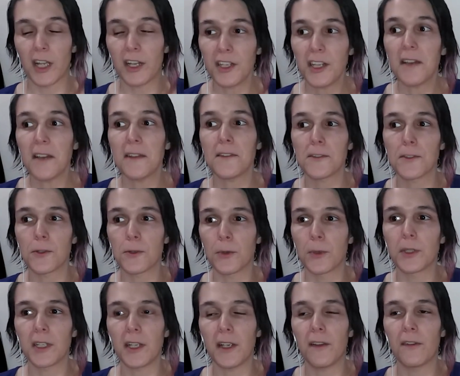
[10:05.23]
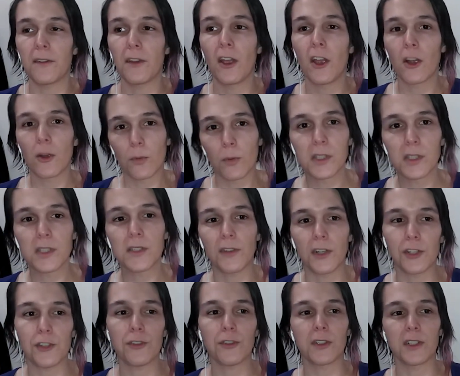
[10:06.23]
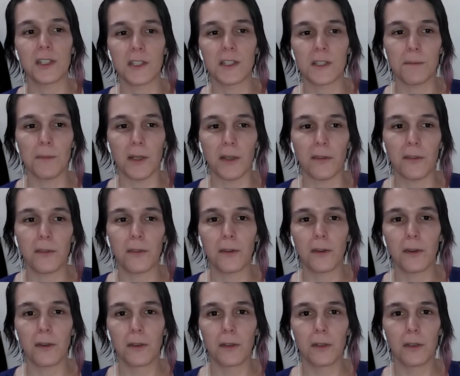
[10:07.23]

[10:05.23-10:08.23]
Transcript: And yes, the court case was eventually dismissed.